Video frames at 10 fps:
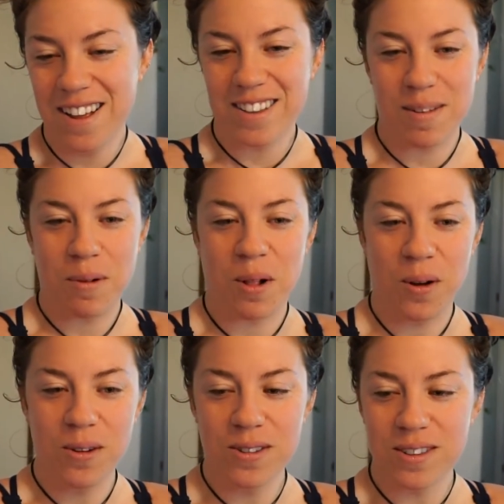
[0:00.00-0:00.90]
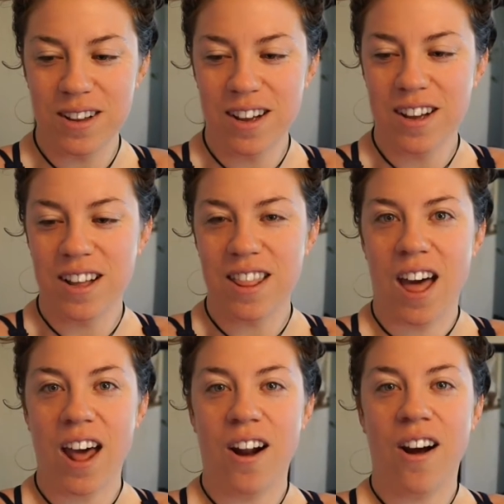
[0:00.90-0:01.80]
some clothes
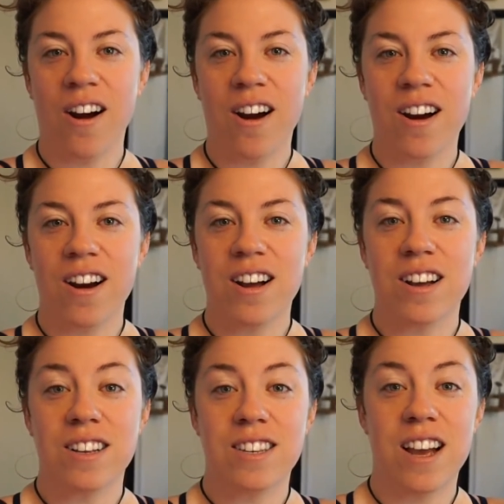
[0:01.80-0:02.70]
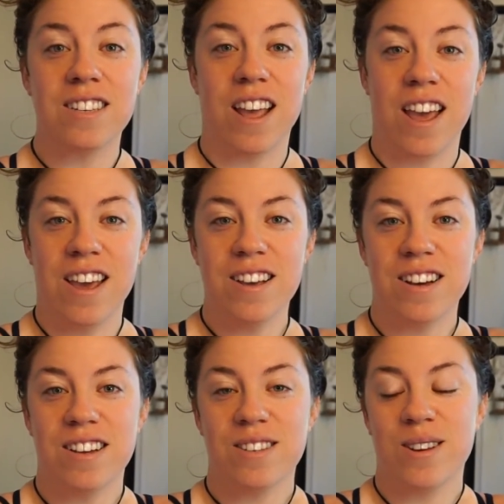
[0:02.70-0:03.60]
that are a size
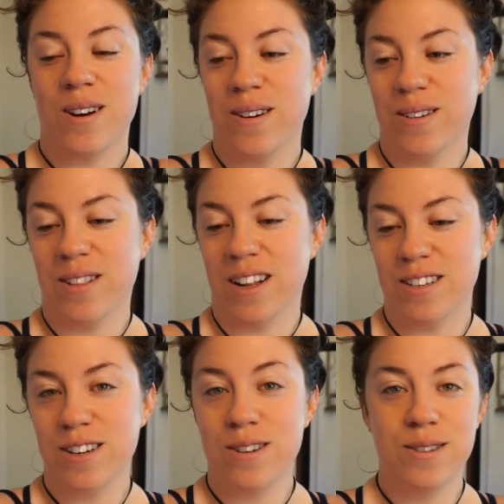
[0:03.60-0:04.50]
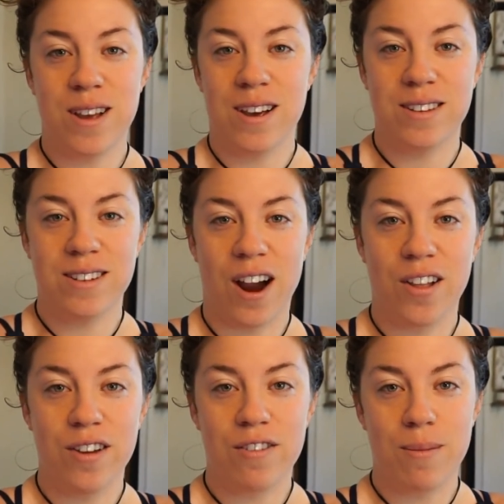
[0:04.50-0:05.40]
8, so that's a new size
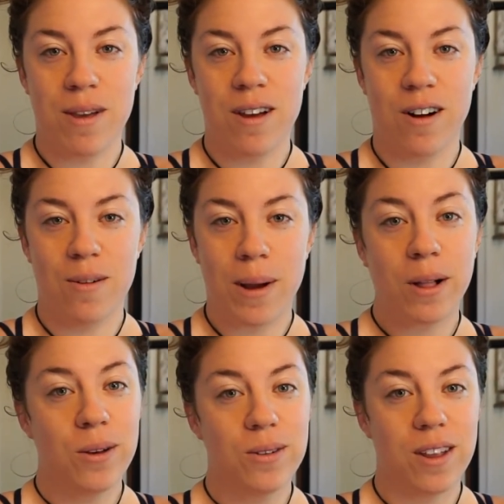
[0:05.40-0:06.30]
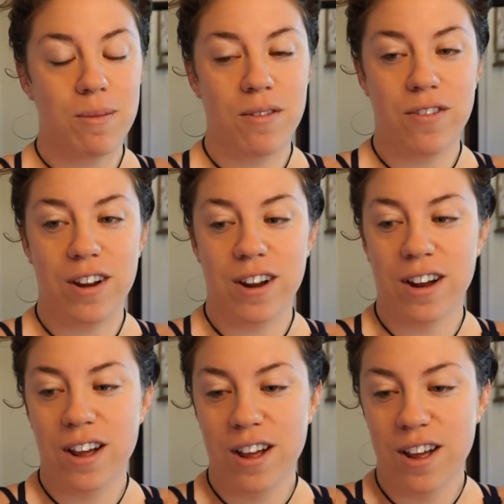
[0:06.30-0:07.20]
entirely for me. All my clothes have been
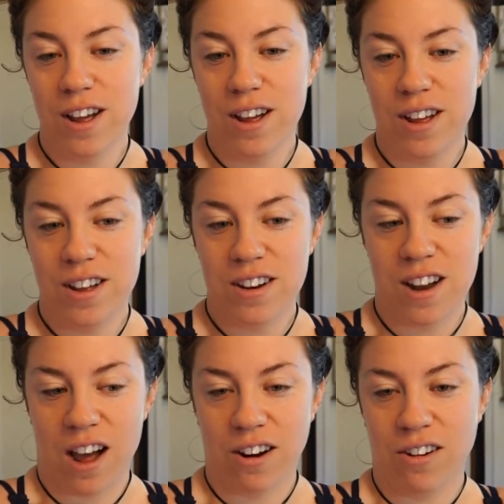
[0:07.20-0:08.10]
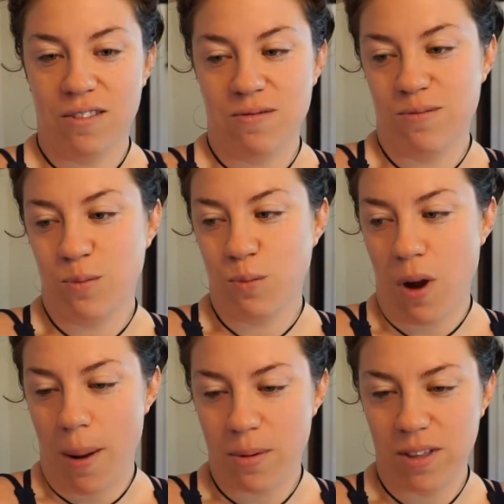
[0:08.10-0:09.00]
fitting not
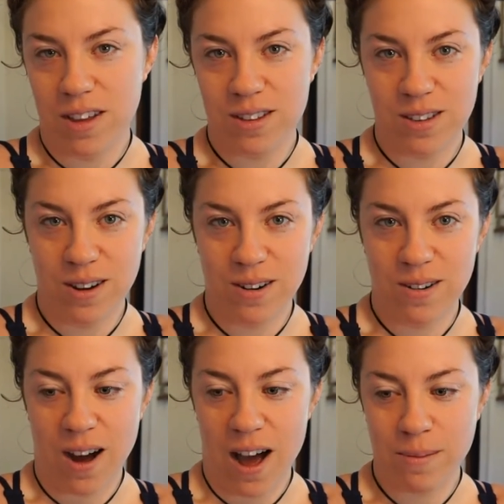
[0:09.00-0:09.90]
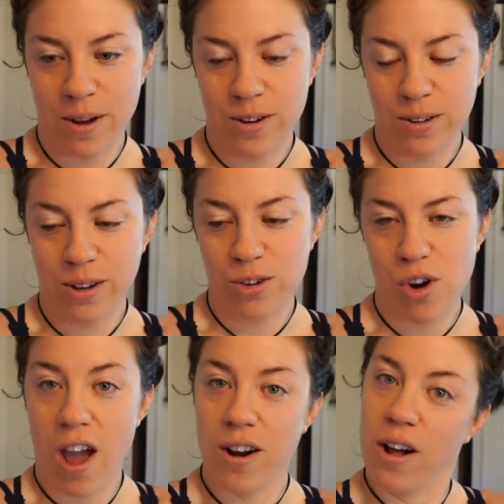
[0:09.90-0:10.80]
properly. So I'm going to do a little
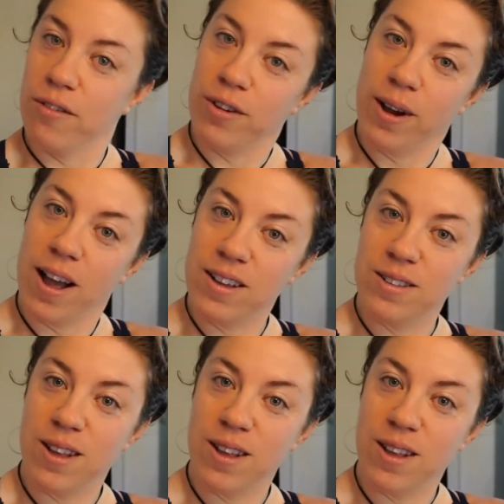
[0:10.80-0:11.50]
try on haul for you guys